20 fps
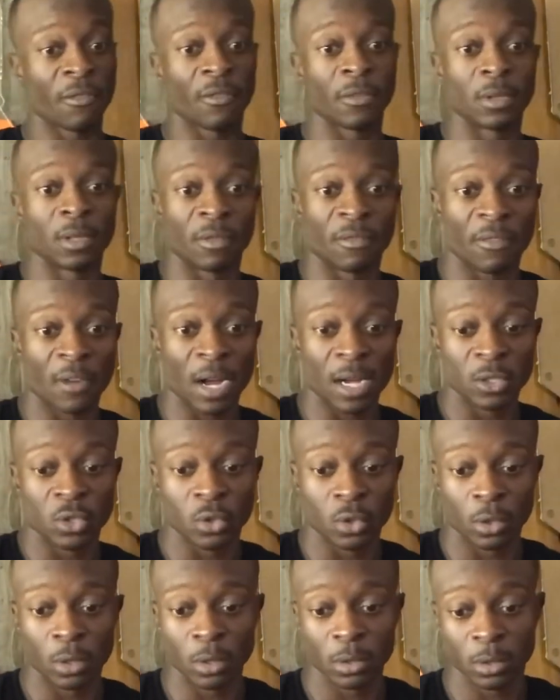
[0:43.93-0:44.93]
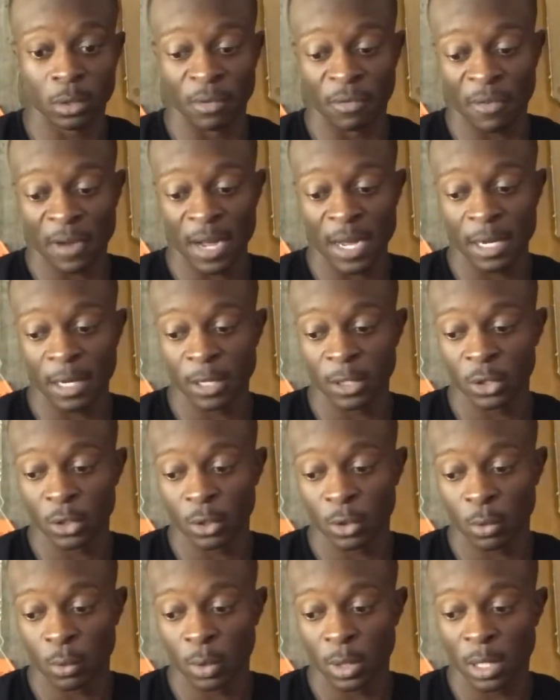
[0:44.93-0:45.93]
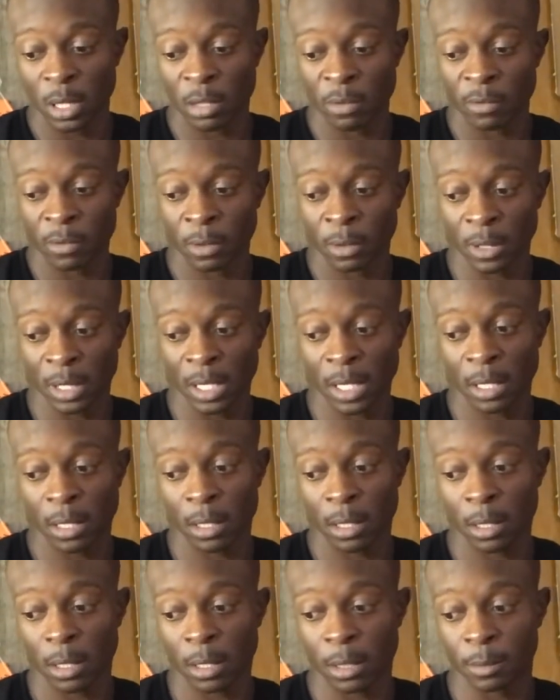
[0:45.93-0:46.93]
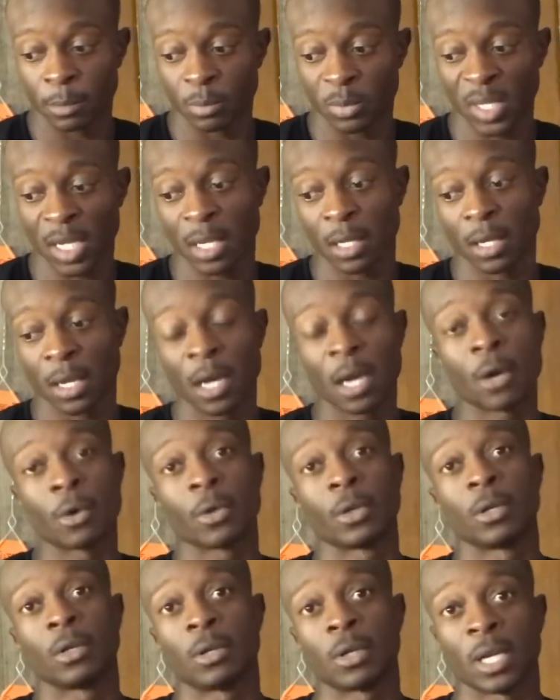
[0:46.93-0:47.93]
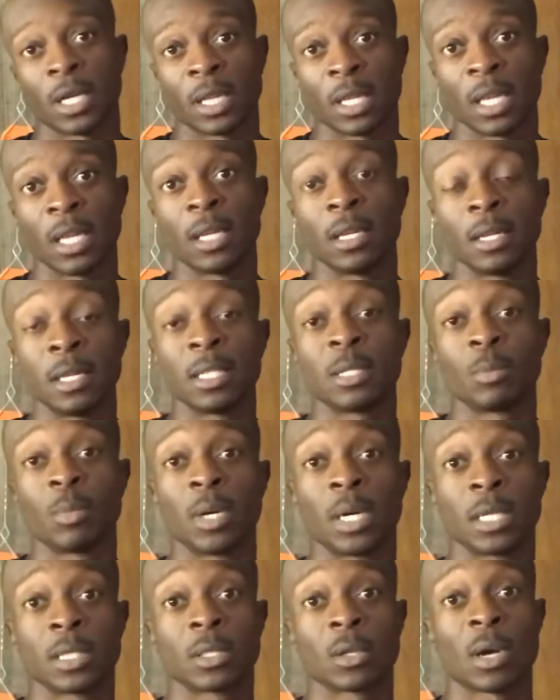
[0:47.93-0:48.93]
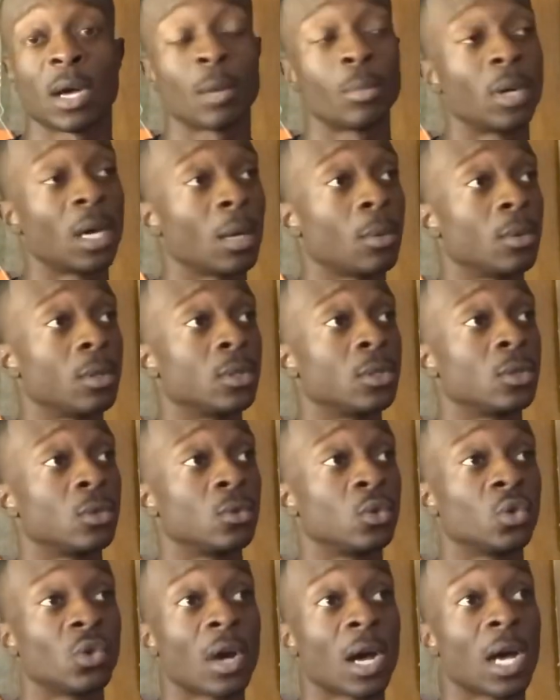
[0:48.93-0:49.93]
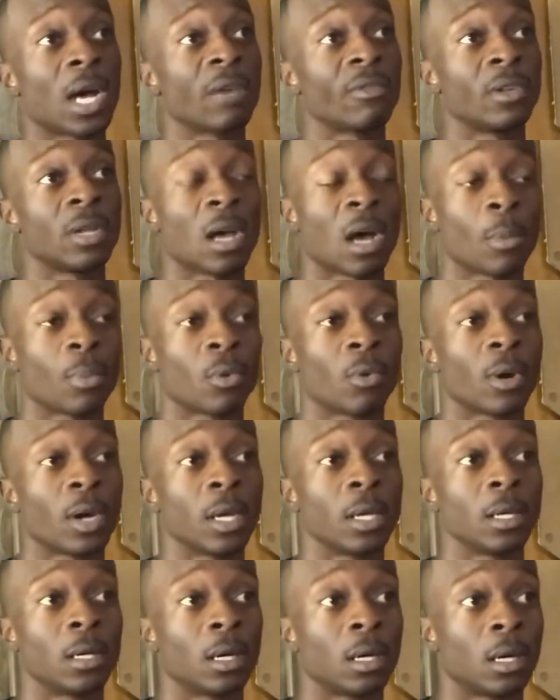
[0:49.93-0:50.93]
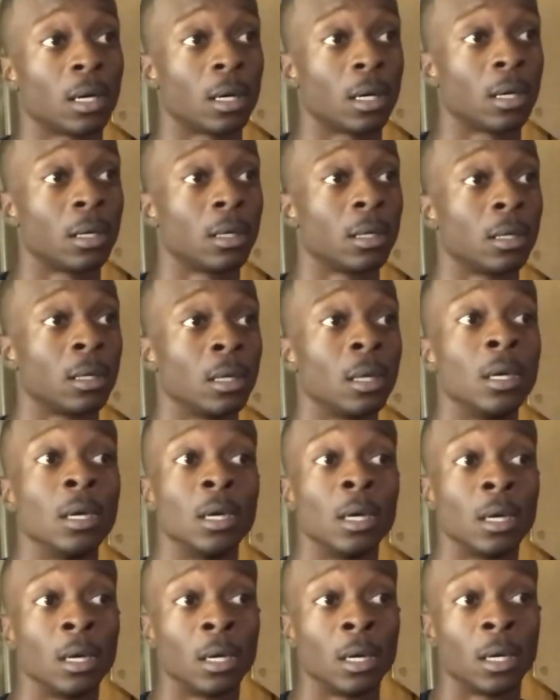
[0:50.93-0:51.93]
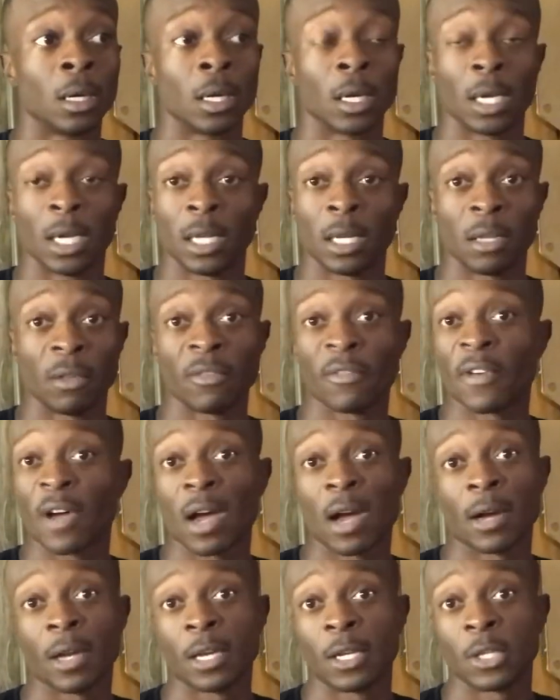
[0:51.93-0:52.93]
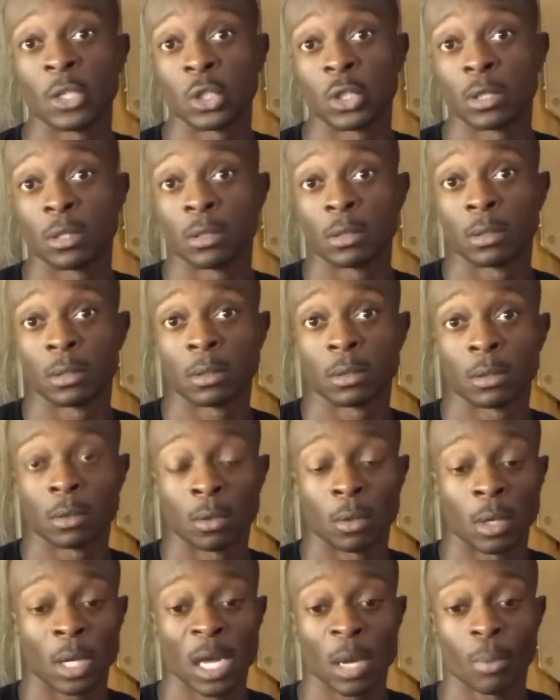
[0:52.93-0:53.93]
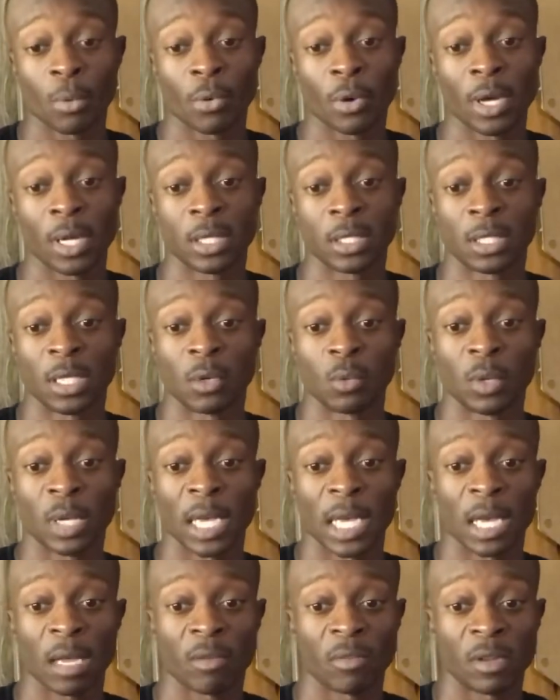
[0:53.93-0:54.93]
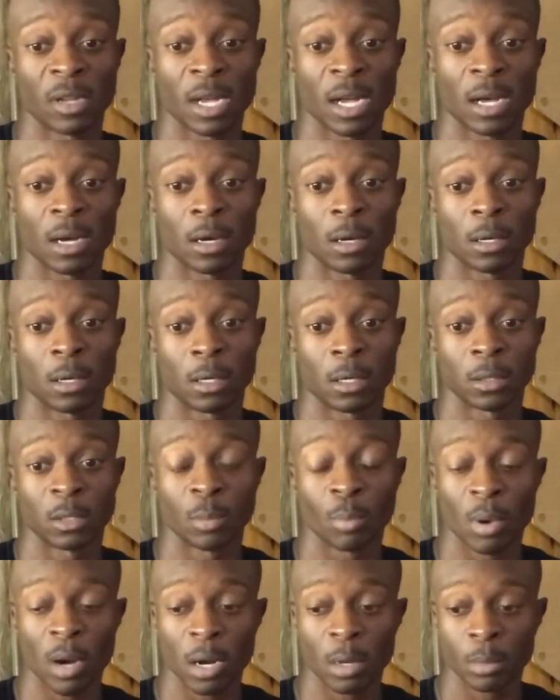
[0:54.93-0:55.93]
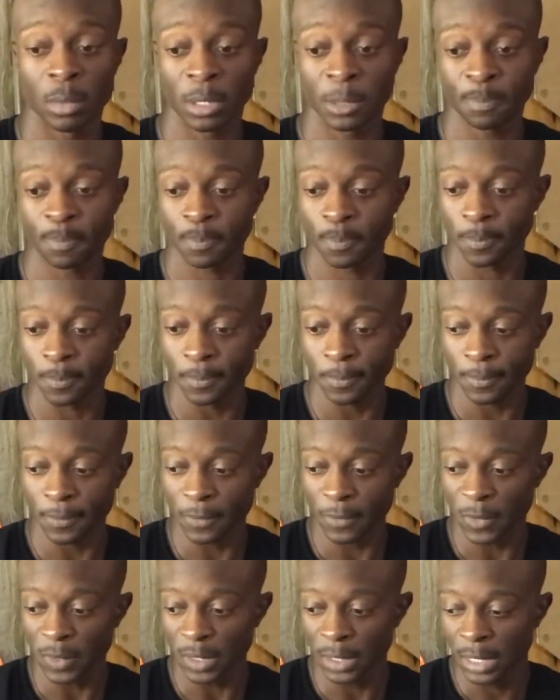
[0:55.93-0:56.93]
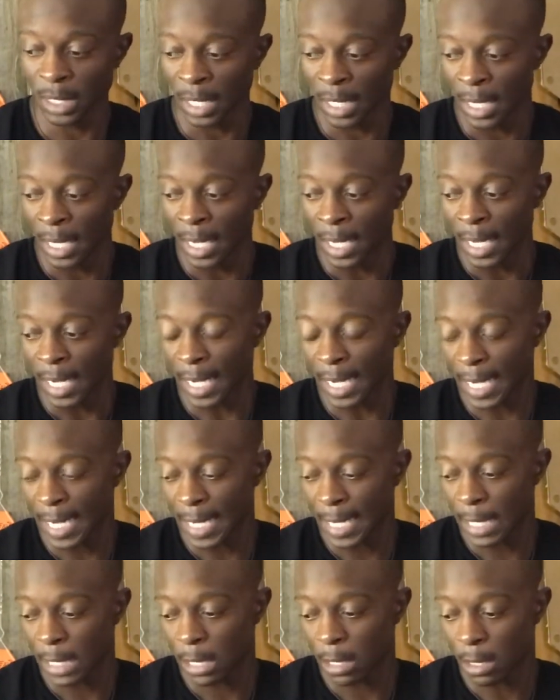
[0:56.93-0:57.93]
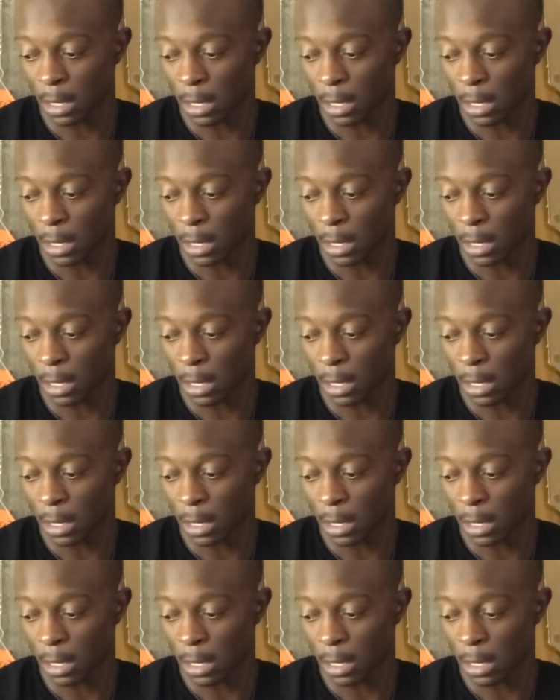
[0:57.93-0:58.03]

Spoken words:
the fire truck, the fire engine or whatever, and taking aerial at the end of this month, so I'll be able to drive and operate any fire engine or apparatus that we have in our department. And